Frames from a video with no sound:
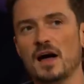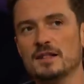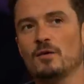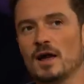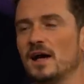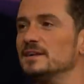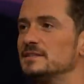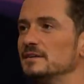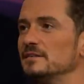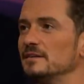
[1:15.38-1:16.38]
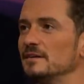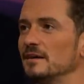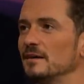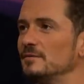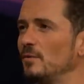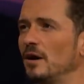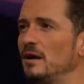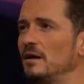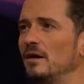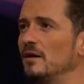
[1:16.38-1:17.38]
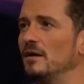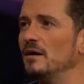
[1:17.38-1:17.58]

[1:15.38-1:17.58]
Don't get another one. Why not?